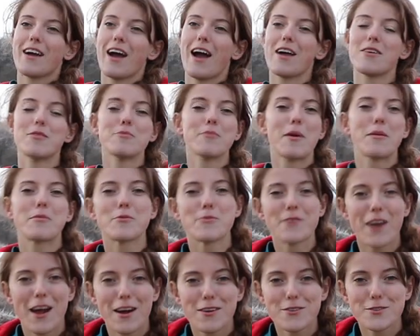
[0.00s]
I remember
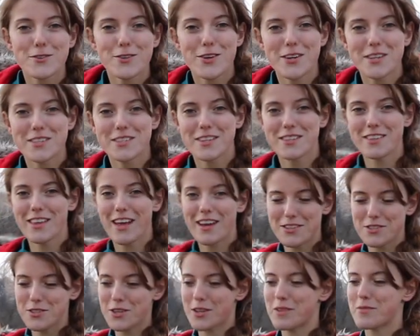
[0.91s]
when I was learning to
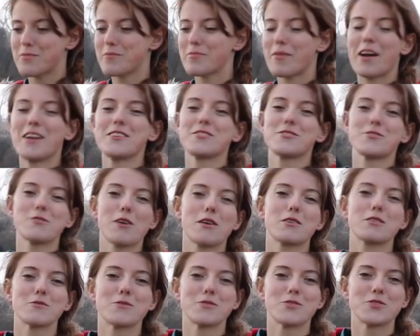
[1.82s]
lunge and my
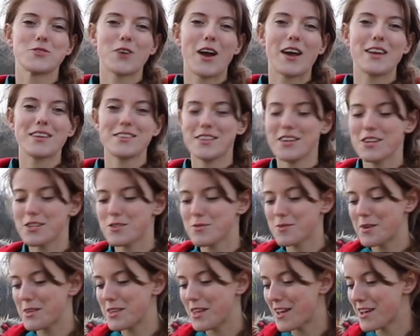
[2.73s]
instructor was trying to teach
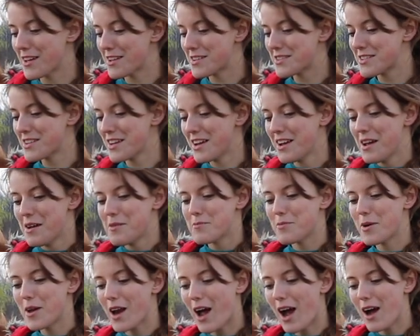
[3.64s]
me this,
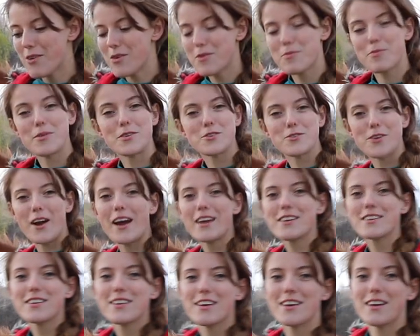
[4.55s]
but I would be
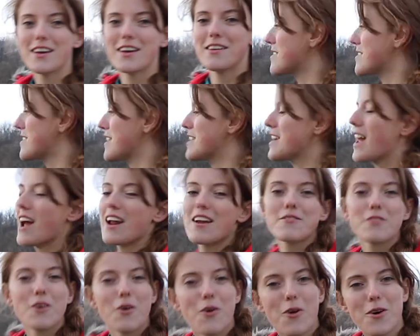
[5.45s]
trying to get out
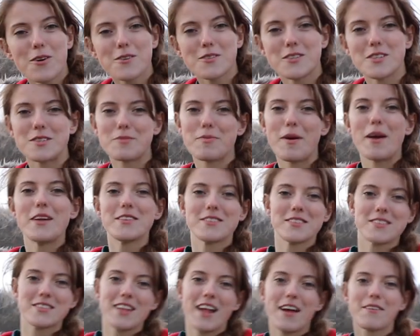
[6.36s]
of the horse's space
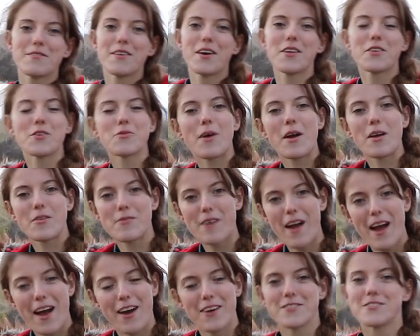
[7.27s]
instead of the other way
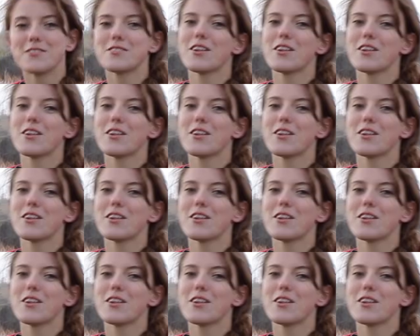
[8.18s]
around.